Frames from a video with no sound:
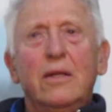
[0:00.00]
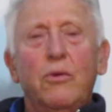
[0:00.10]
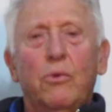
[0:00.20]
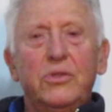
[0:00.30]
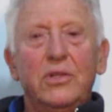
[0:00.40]

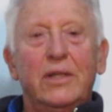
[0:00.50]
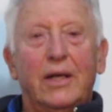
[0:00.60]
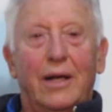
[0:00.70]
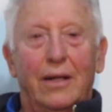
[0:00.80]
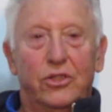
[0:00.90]
wasn't a
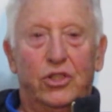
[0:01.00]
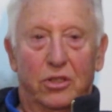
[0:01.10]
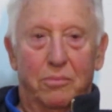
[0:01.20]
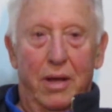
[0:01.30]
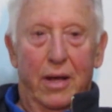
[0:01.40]

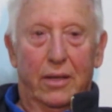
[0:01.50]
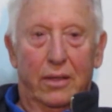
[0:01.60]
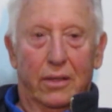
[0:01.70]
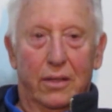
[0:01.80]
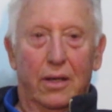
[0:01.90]
cultured man.
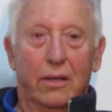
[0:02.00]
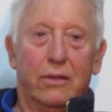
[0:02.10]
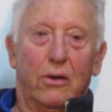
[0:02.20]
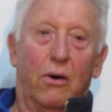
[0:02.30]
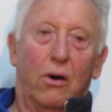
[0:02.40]
You know,
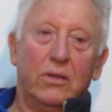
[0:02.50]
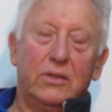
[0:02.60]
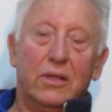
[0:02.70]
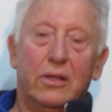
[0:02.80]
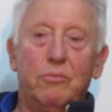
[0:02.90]
the art
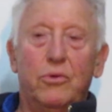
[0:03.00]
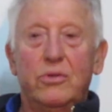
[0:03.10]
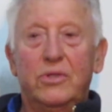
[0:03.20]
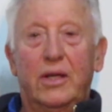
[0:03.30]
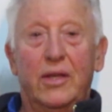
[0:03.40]
and the
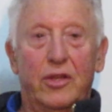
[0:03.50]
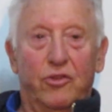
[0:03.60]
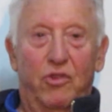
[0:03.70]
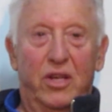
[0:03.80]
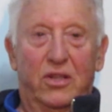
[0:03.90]
music and the
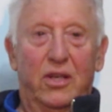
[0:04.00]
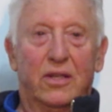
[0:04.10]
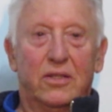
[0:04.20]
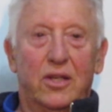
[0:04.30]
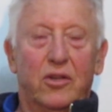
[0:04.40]
dressing,
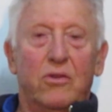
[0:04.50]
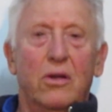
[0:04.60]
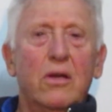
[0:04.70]
etc.